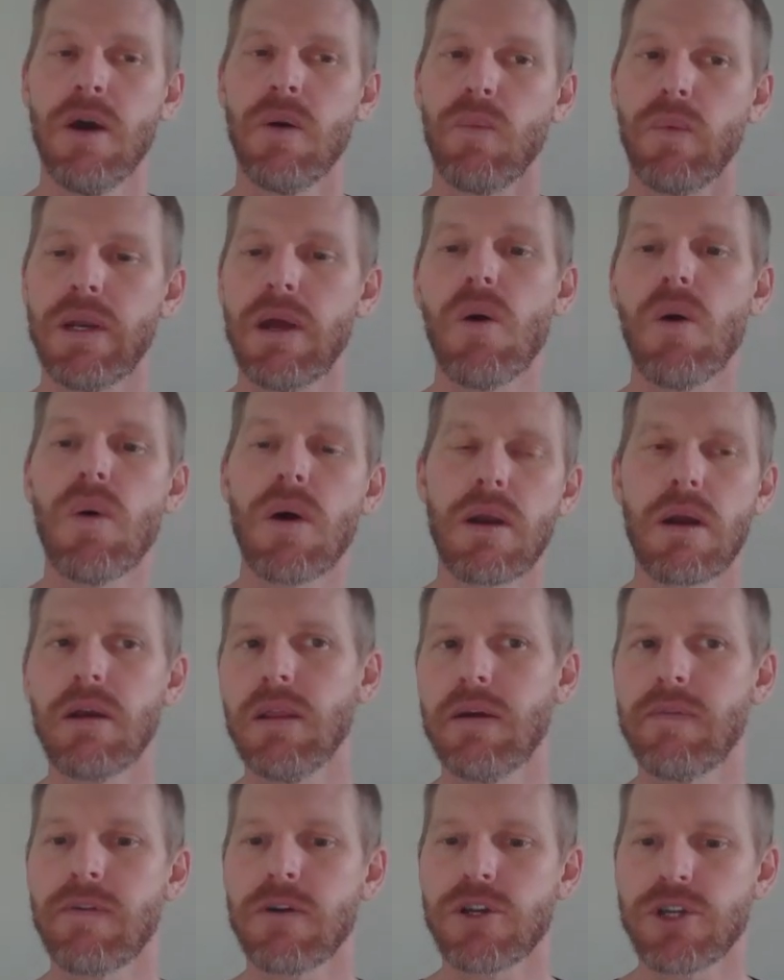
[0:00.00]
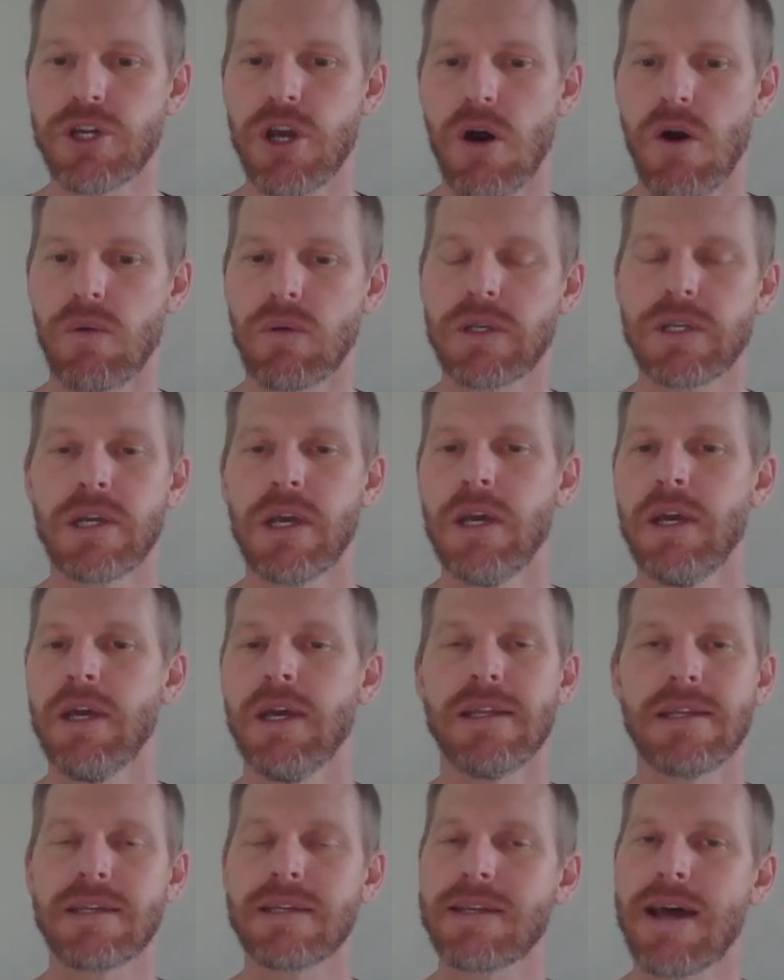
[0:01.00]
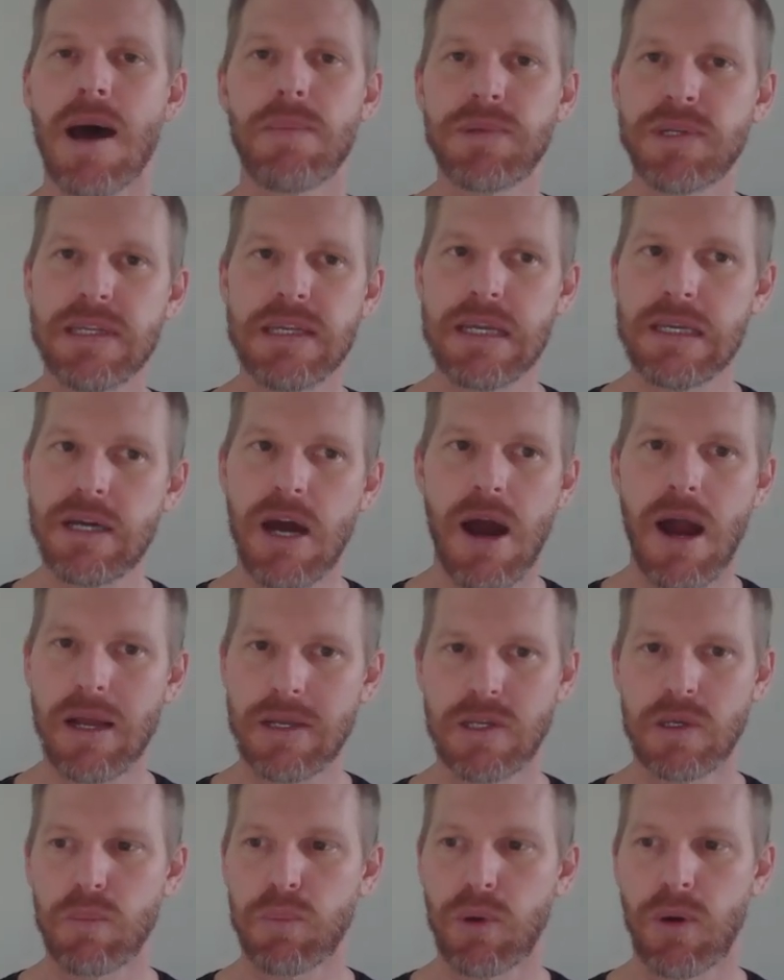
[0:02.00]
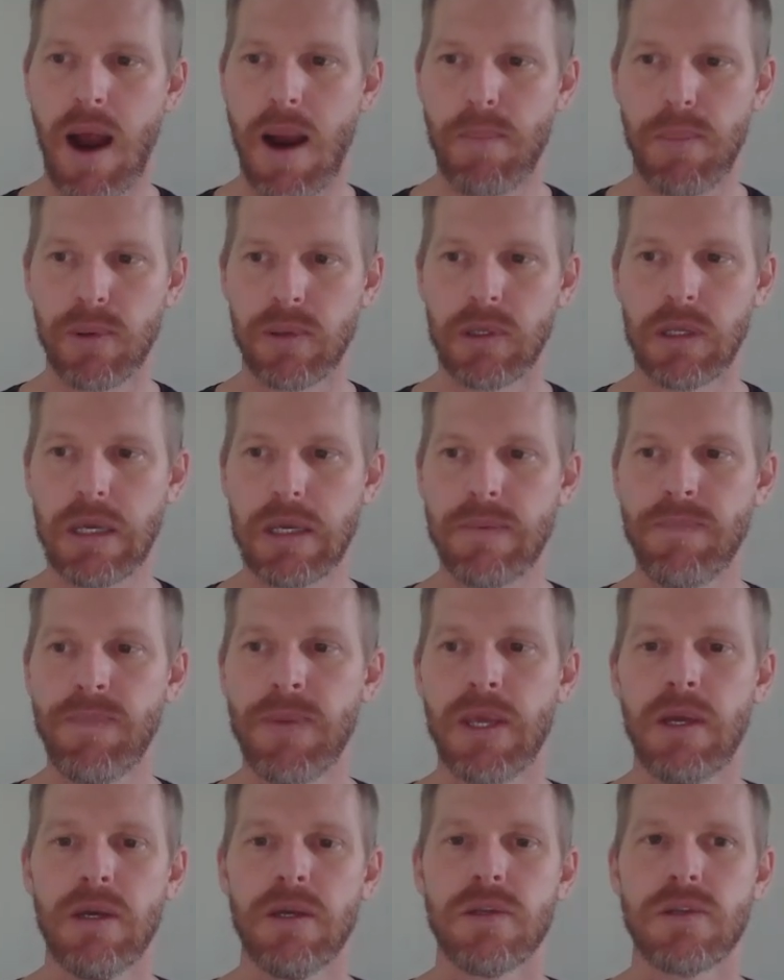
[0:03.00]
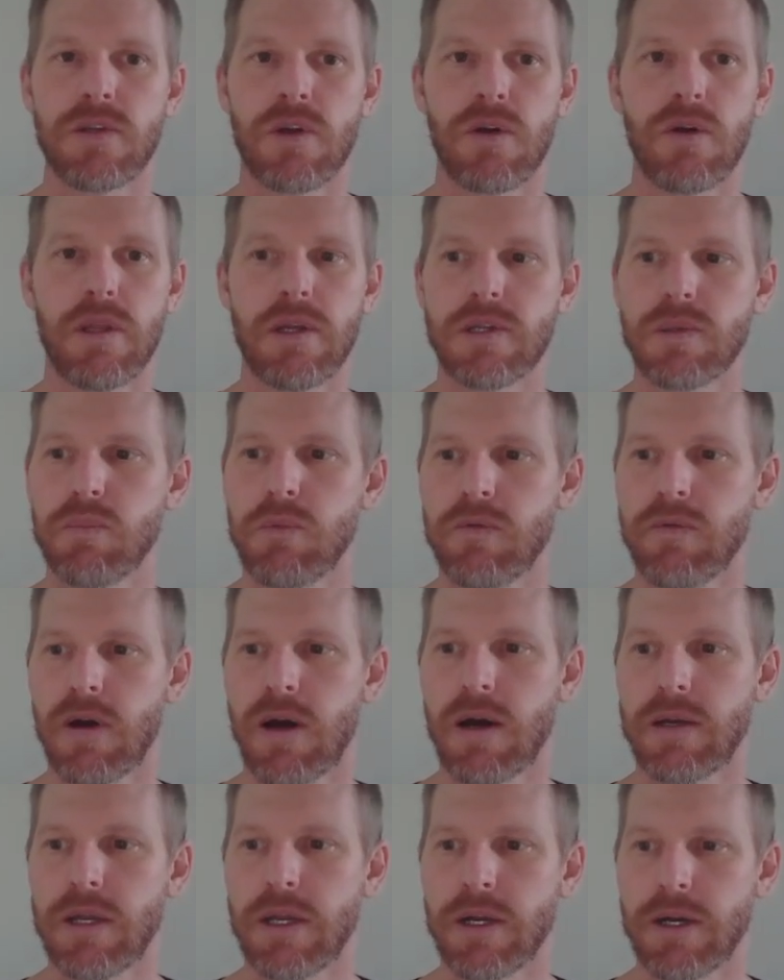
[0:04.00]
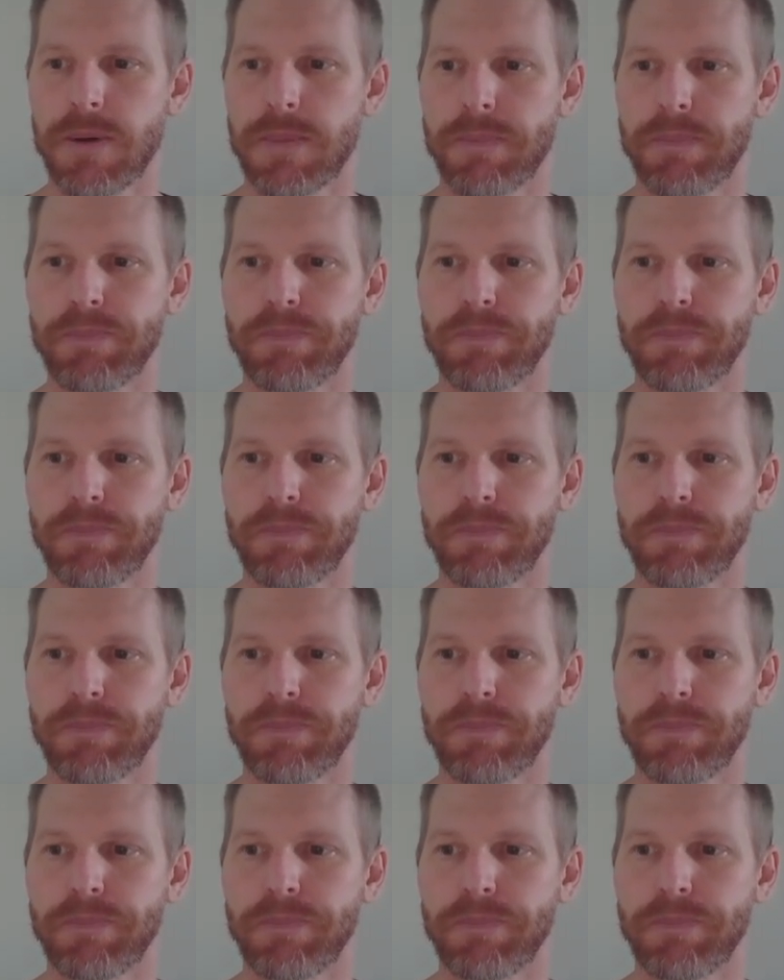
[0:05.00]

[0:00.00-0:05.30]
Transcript: We don't want our liver choked. It stops detoxing properly. So let's move on here.